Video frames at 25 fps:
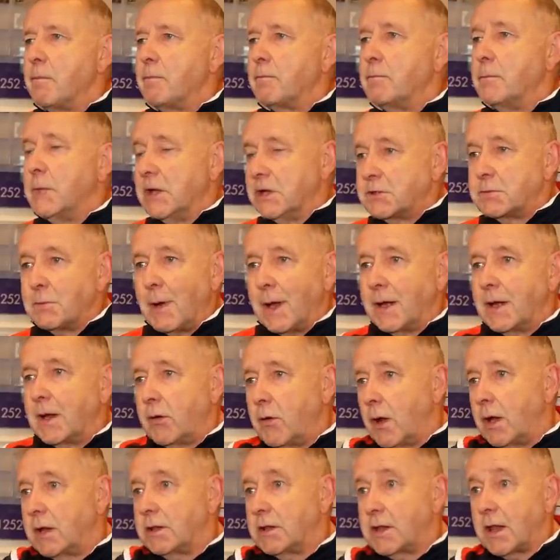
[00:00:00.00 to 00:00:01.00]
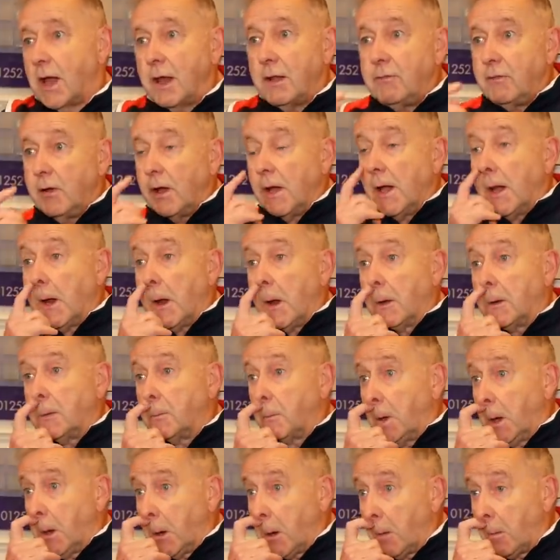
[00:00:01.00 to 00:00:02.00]
Mitch made a great save early
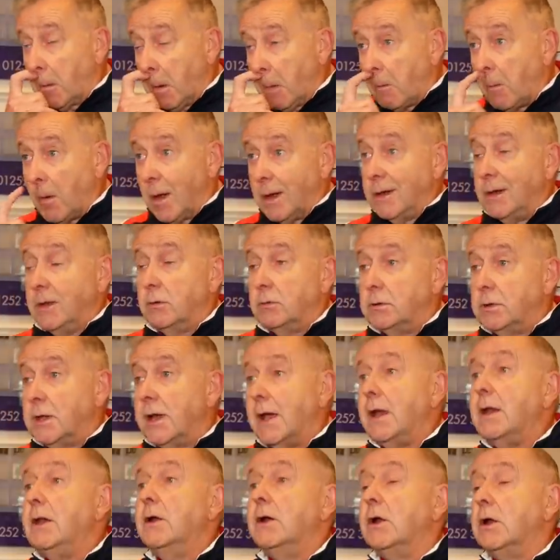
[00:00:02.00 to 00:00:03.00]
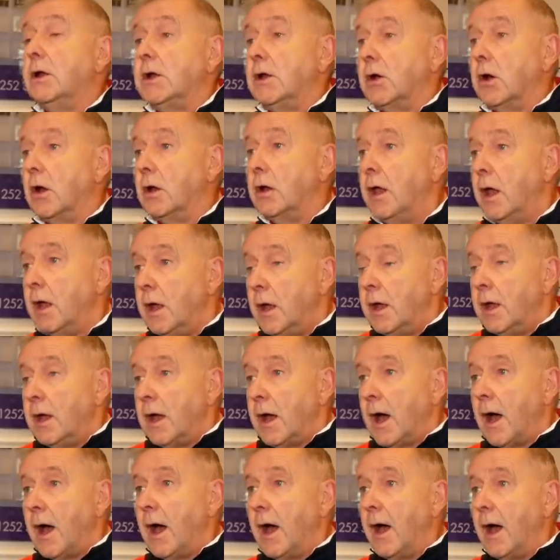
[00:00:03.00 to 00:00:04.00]
on. We could have been 1-0 down early
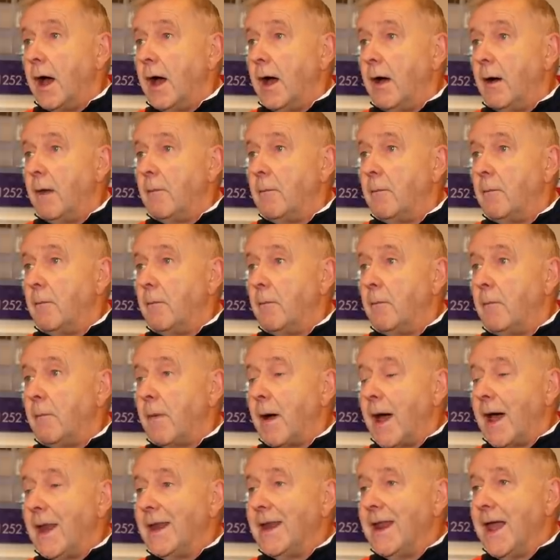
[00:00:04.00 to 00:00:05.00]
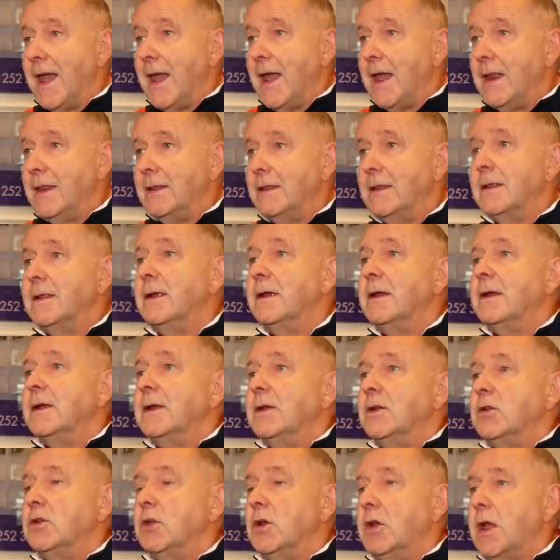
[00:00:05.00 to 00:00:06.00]
on. And then
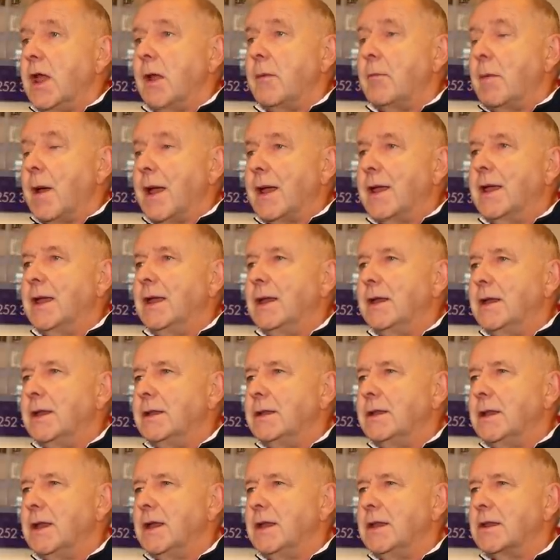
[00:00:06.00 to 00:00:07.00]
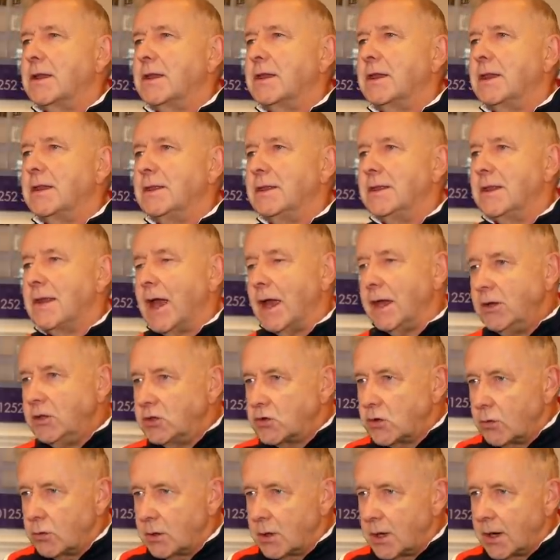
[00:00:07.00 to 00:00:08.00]
you get back in and it's the
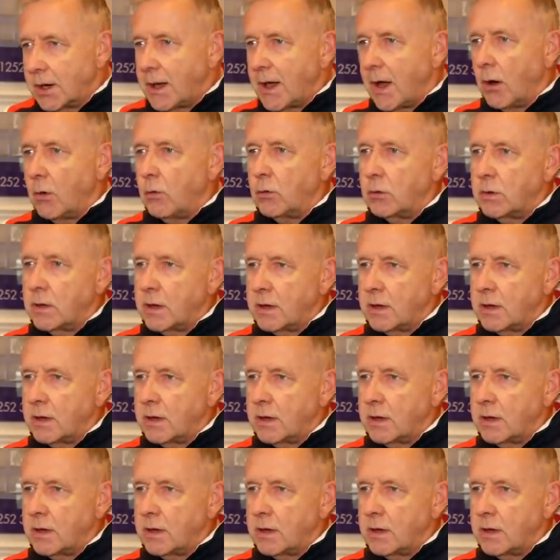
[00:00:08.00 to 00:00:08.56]
nature of the goals